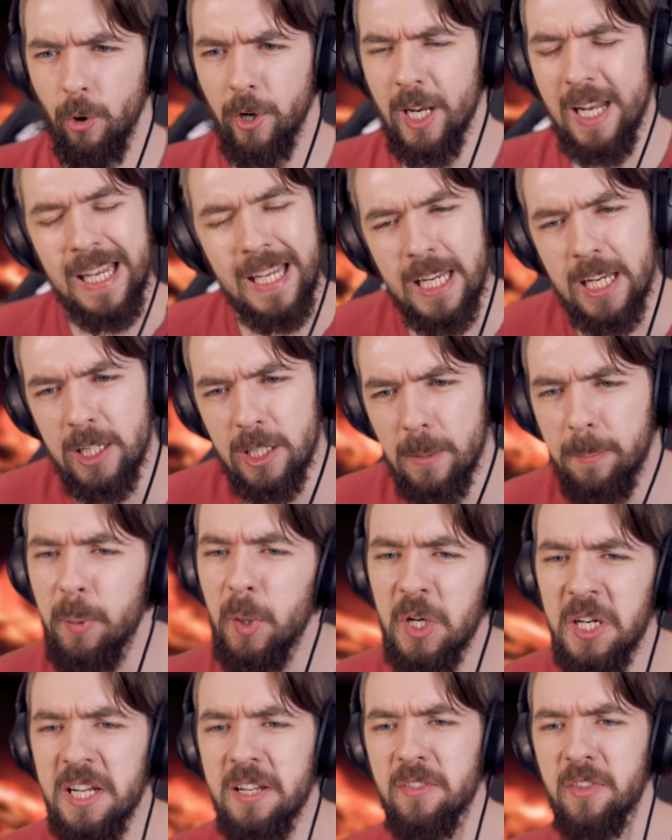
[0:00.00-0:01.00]
What I need to
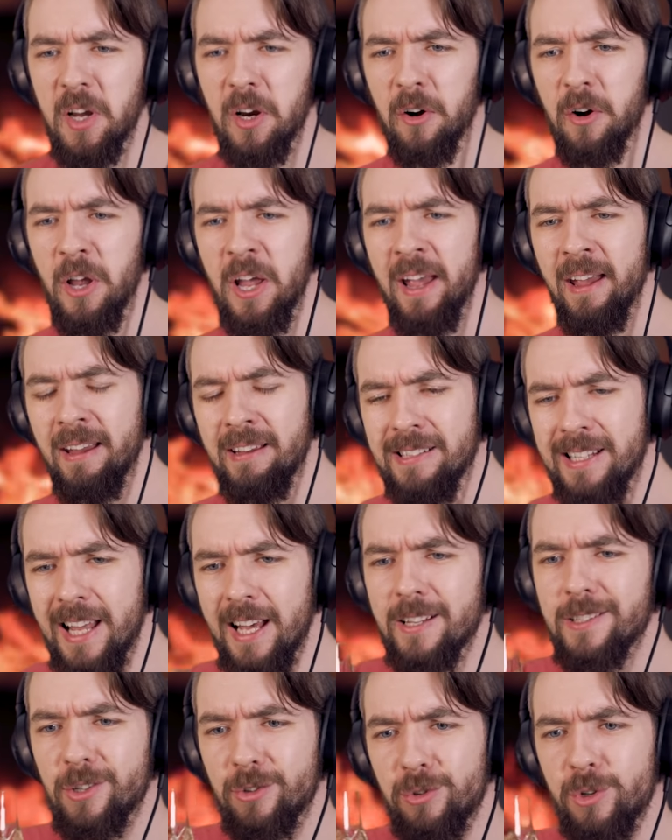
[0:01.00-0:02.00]
put in there is
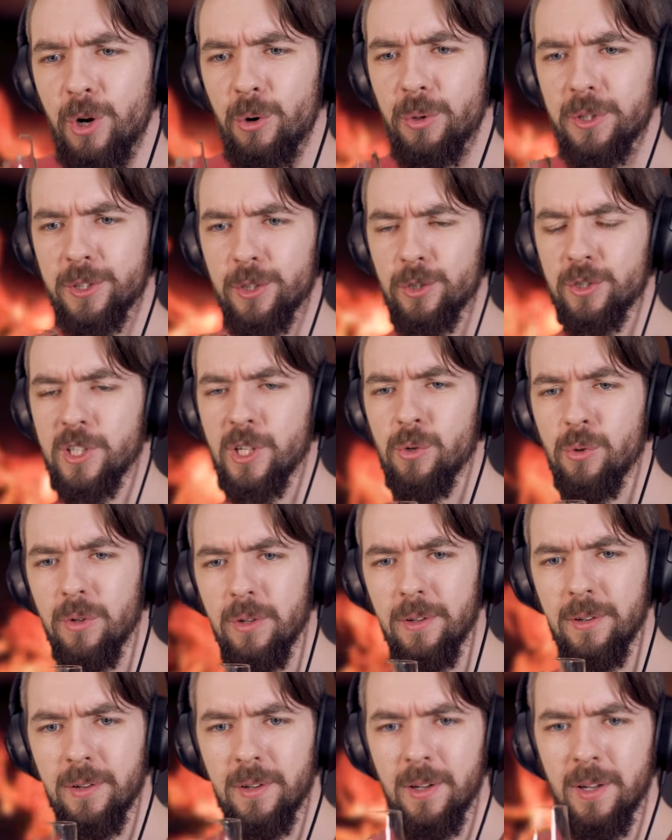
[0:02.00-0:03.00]
lads who know what they're
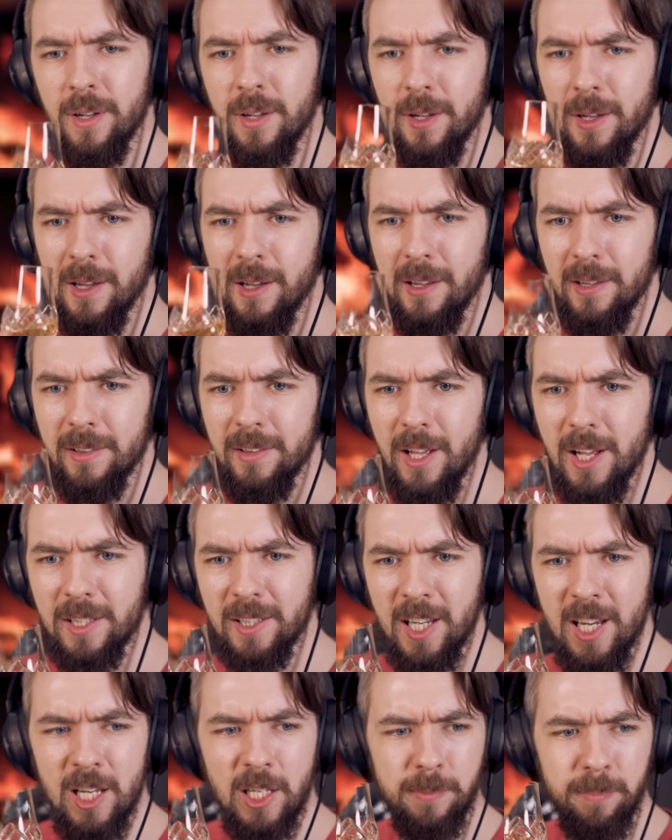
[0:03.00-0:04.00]
doing. Not
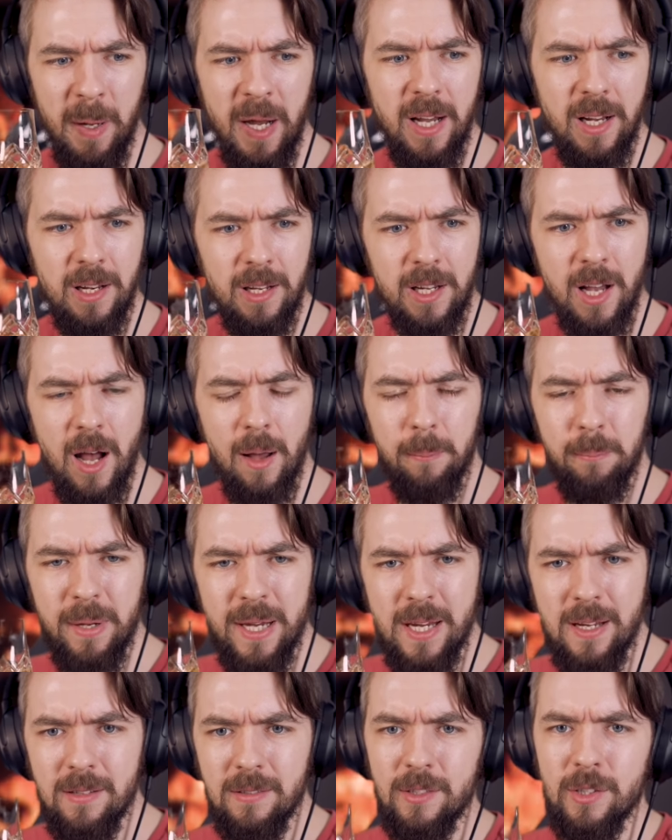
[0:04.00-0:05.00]
these pile of gum
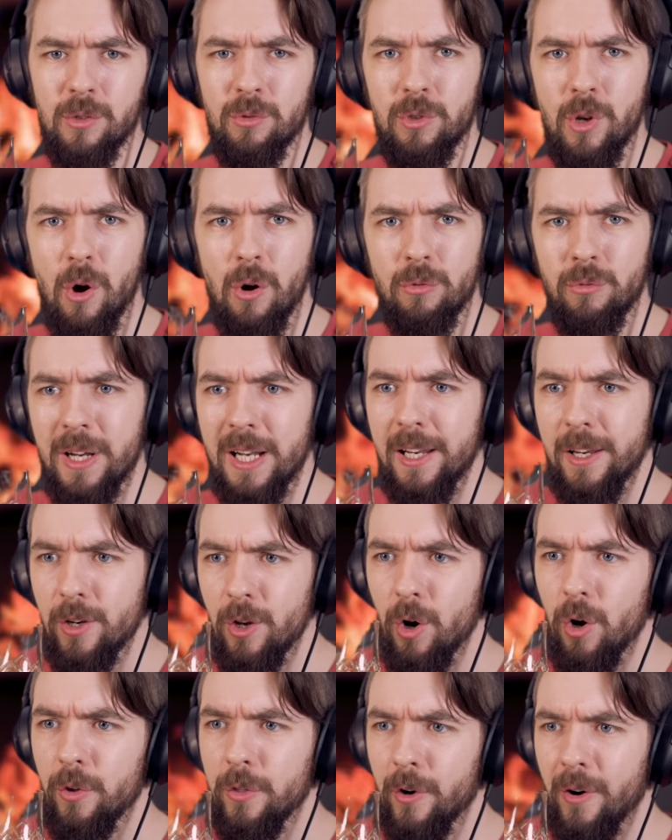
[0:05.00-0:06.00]
beans who don't really
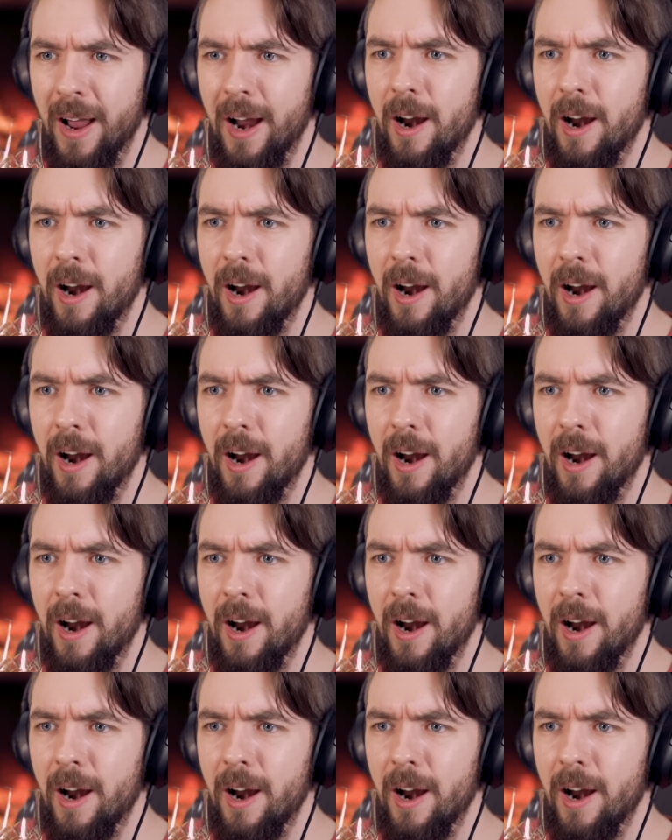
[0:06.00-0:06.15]
know their